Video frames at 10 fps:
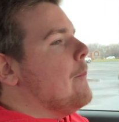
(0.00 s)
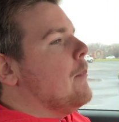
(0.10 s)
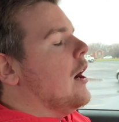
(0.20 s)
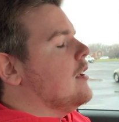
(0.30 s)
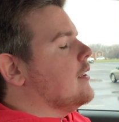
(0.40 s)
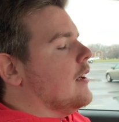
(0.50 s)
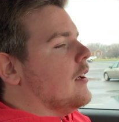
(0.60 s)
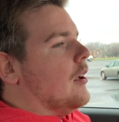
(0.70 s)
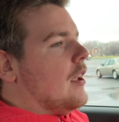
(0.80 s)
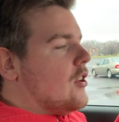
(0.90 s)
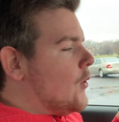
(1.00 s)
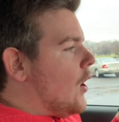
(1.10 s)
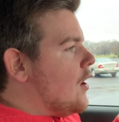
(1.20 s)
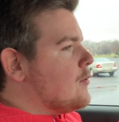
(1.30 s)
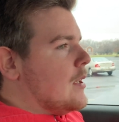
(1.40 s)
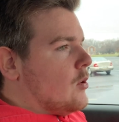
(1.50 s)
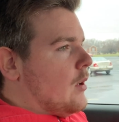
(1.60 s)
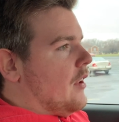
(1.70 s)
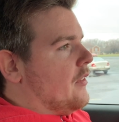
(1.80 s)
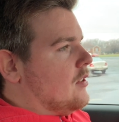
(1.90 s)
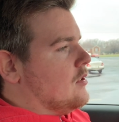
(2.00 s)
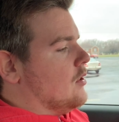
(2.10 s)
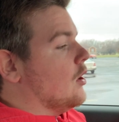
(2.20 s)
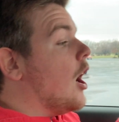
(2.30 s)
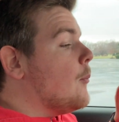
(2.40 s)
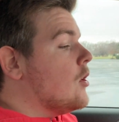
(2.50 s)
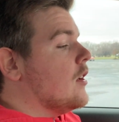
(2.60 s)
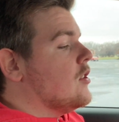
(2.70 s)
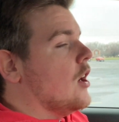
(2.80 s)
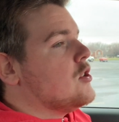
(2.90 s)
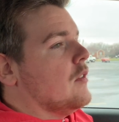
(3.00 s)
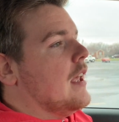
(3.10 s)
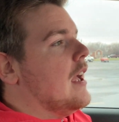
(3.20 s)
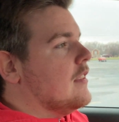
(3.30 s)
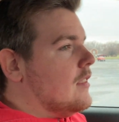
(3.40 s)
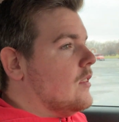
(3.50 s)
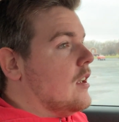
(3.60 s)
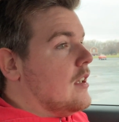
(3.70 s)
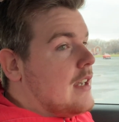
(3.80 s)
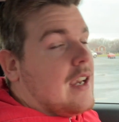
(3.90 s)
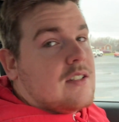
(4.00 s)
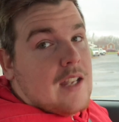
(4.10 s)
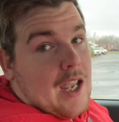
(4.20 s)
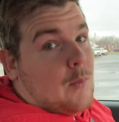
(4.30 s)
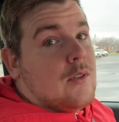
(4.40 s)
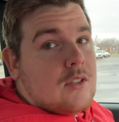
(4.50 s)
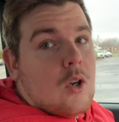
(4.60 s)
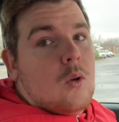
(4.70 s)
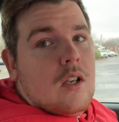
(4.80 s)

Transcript: But as far as mental health is concerned, I'm going to touch on that the next episode.